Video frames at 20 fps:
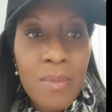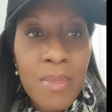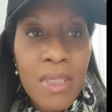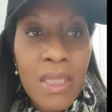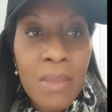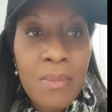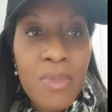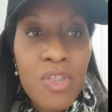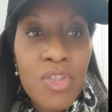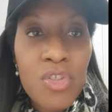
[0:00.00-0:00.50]
but
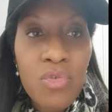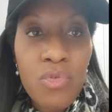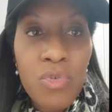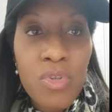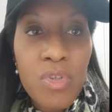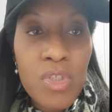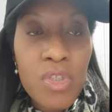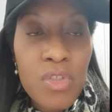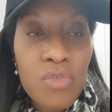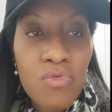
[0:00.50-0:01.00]
let me show
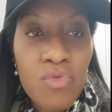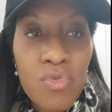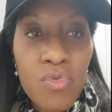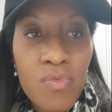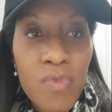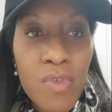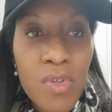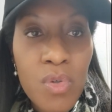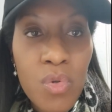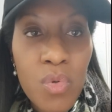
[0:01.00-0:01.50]
you this
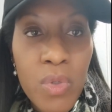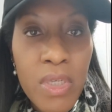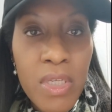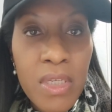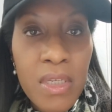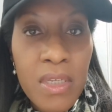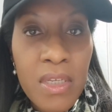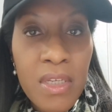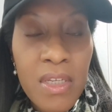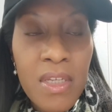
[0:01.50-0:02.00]
room real
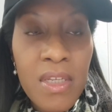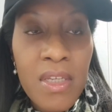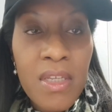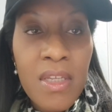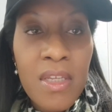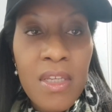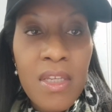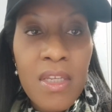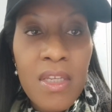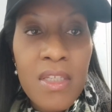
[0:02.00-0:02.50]
quick.
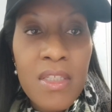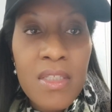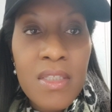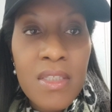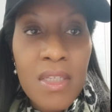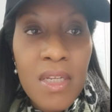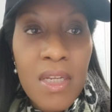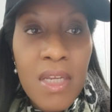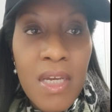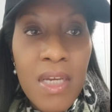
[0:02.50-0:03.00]

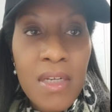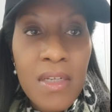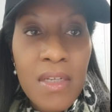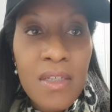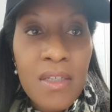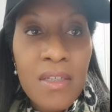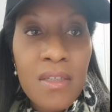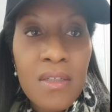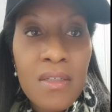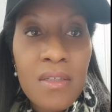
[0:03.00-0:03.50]

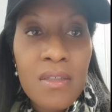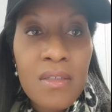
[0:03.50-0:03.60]
Sonata,